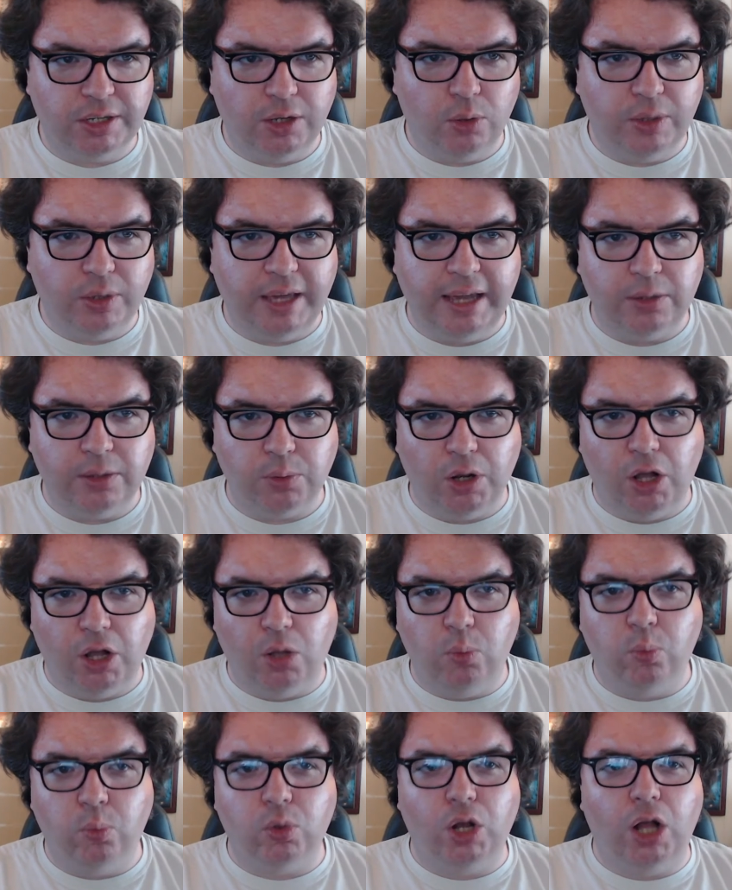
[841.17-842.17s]
okay we're
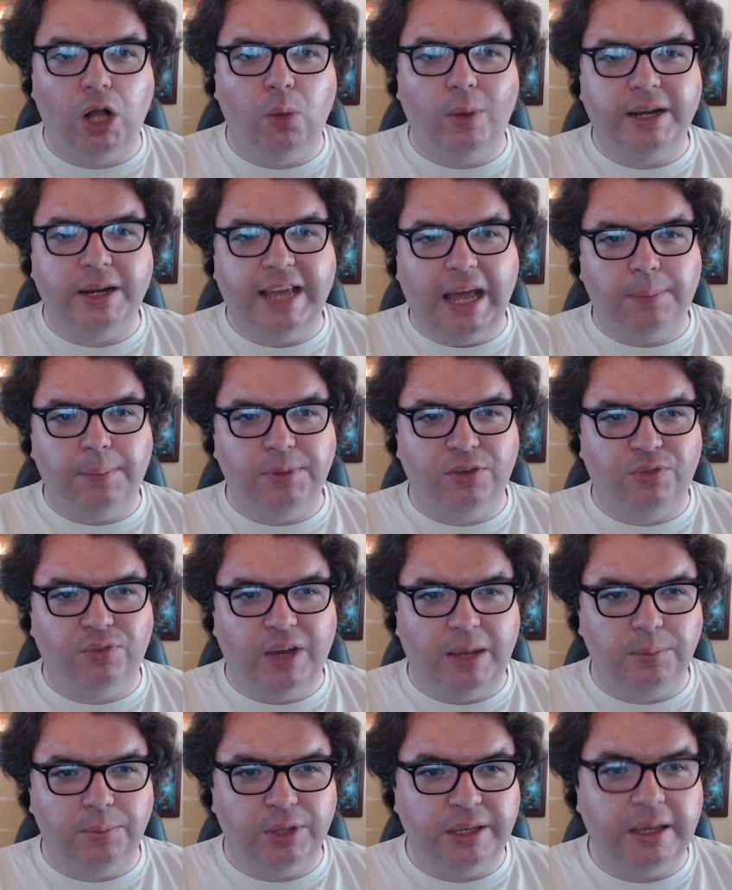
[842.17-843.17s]
all we're all one happy
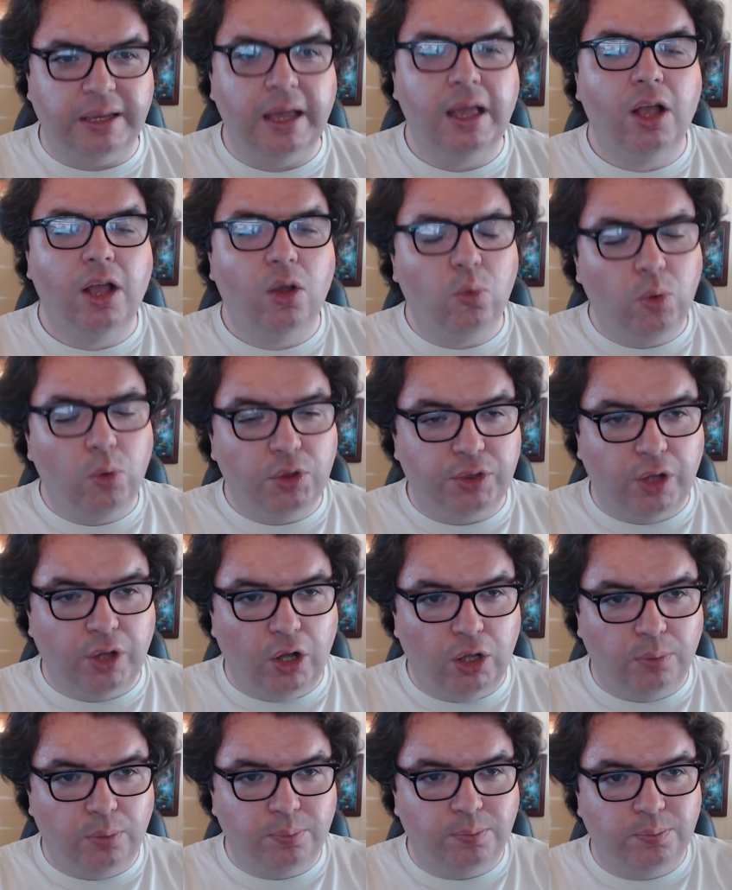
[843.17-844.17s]
family with
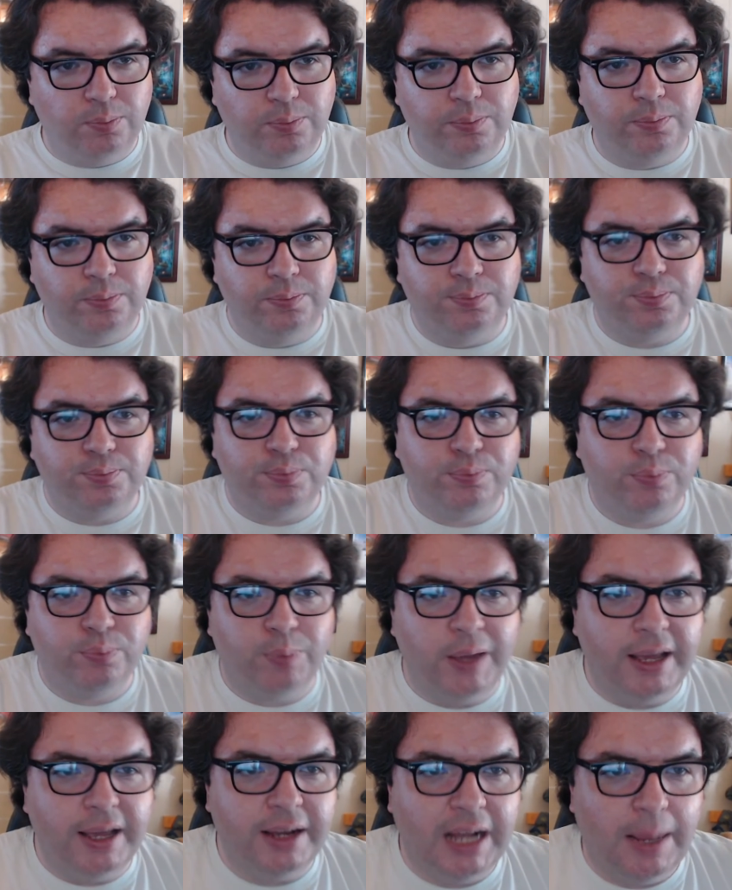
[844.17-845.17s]
all
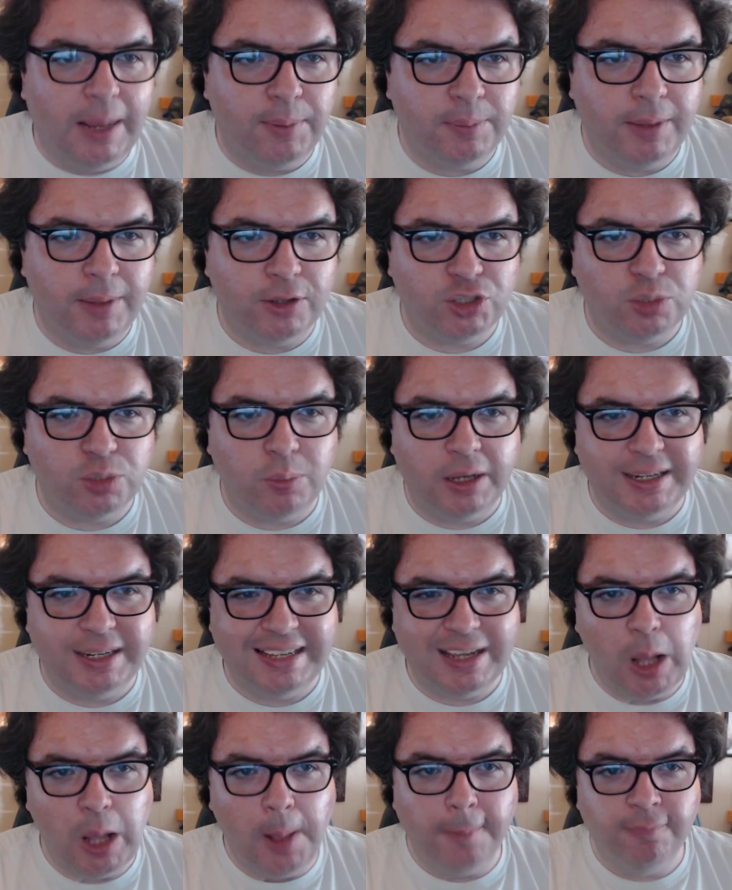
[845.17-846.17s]
paying common amounts of
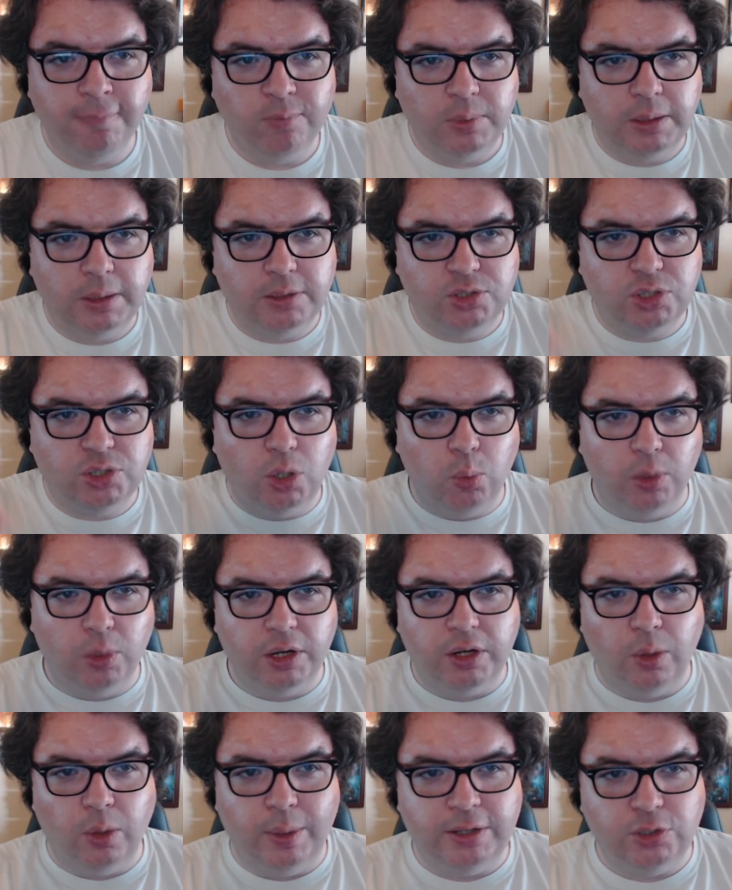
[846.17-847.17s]
money so we're
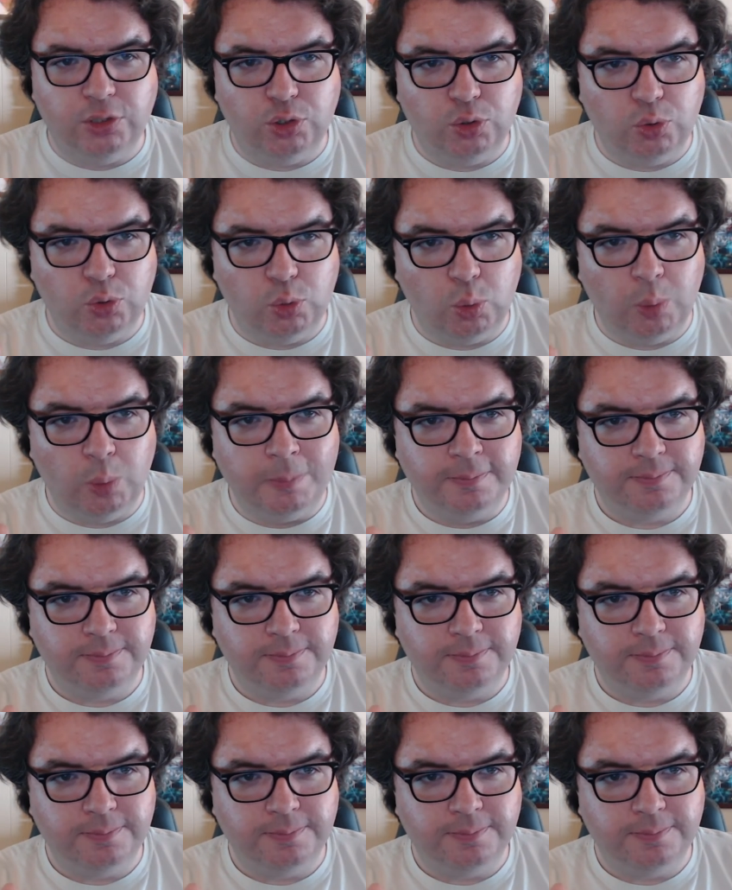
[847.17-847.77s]
going to